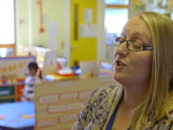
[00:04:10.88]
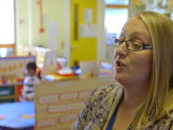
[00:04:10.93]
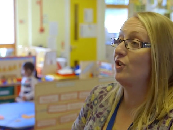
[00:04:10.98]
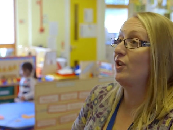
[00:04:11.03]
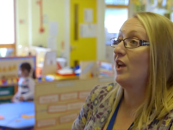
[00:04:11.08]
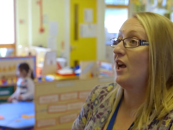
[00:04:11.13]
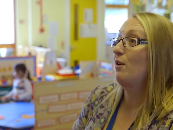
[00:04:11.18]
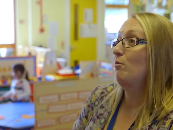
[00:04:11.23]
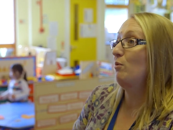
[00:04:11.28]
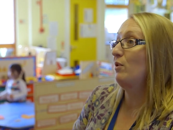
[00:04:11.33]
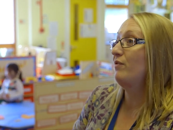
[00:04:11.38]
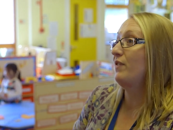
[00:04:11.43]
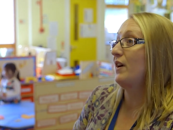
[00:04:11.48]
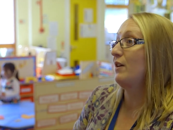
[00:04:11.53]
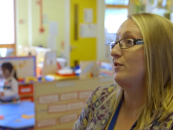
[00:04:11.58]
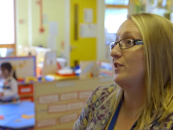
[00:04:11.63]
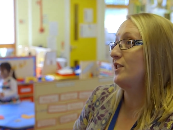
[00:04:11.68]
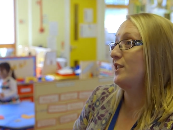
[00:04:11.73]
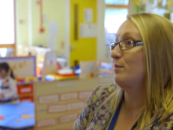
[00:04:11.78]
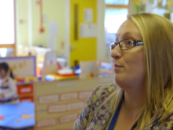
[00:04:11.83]
So yeah, we
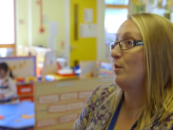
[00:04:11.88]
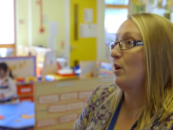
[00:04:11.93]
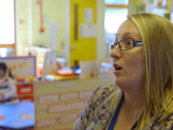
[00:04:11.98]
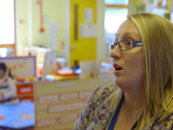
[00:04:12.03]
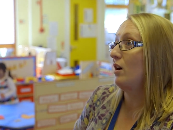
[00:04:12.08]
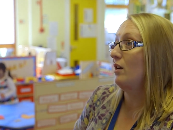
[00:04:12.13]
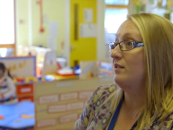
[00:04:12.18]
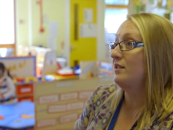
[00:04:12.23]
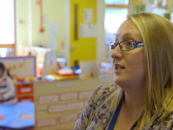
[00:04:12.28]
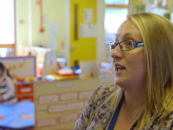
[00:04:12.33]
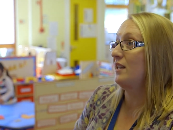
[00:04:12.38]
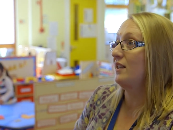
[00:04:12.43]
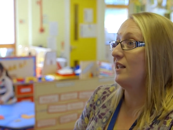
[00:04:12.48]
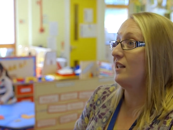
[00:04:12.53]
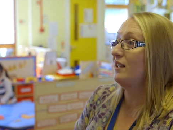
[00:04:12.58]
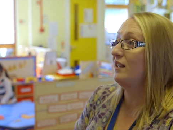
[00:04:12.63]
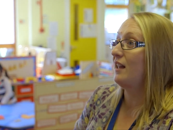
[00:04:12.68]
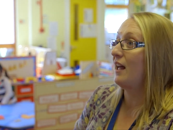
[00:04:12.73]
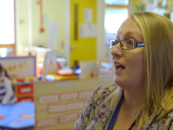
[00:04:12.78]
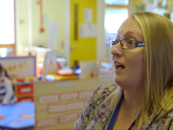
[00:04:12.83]
found the support and
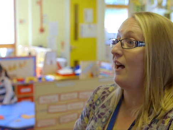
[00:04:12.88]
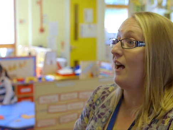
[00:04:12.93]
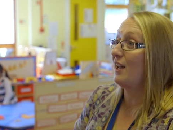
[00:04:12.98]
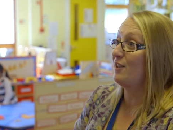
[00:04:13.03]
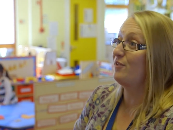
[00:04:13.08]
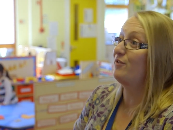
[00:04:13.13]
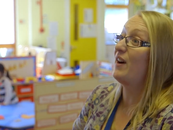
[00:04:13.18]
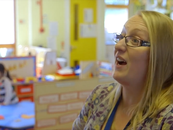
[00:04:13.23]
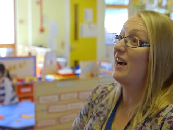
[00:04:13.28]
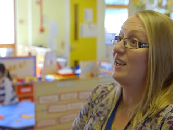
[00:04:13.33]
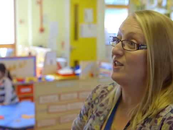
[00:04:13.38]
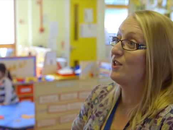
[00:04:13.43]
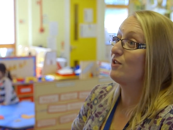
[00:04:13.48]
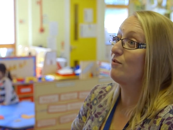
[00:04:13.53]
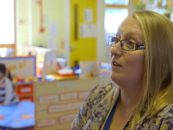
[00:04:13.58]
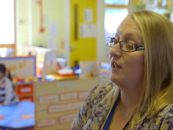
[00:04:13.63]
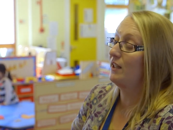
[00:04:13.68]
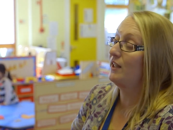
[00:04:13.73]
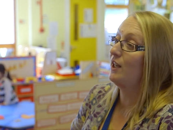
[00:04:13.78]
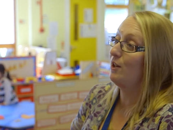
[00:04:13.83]
technical advice
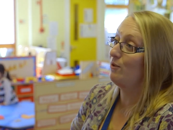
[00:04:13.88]
really